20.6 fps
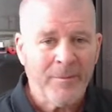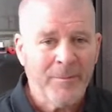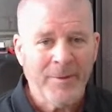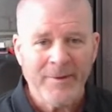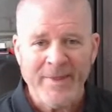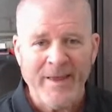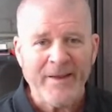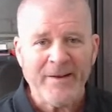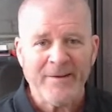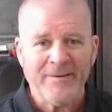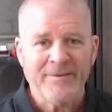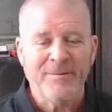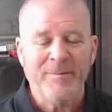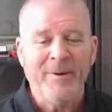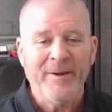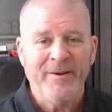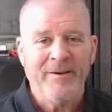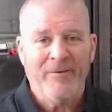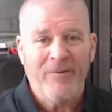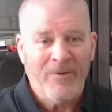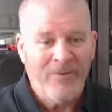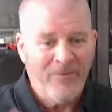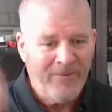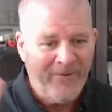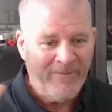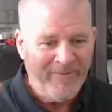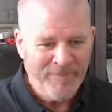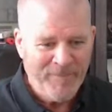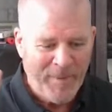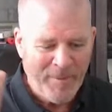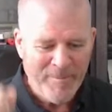But that doesn't mean,
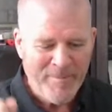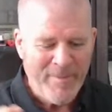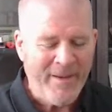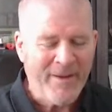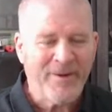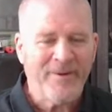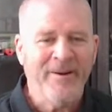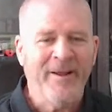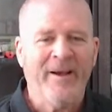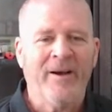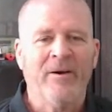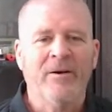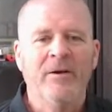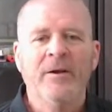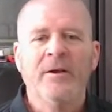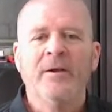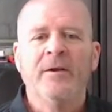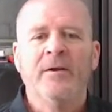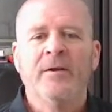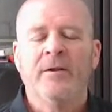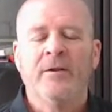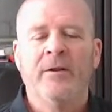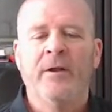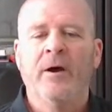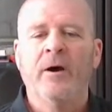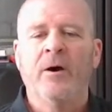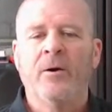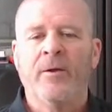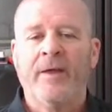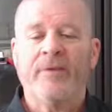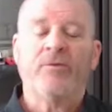oh, I'm better now.
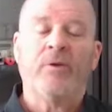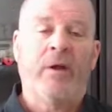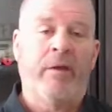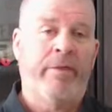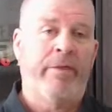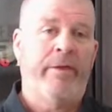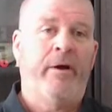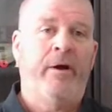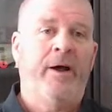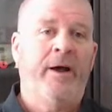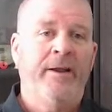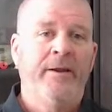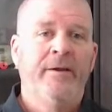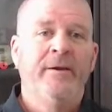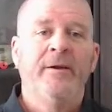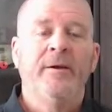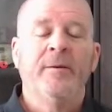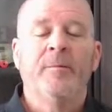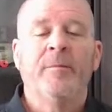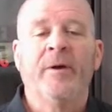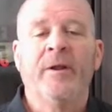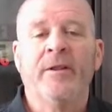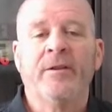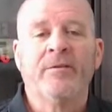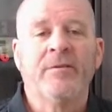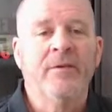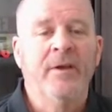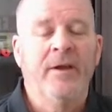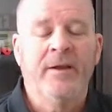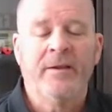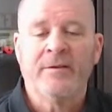No, that's what I thought, but
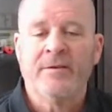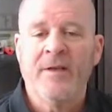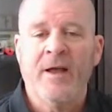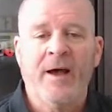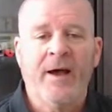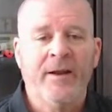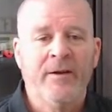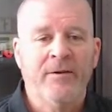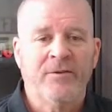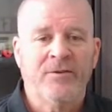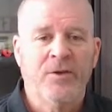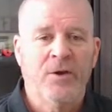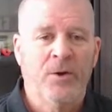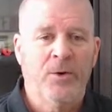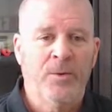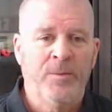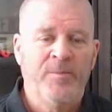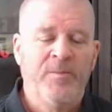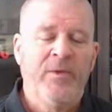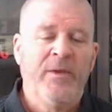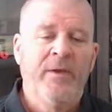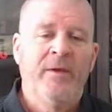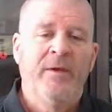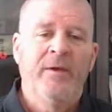it's not. So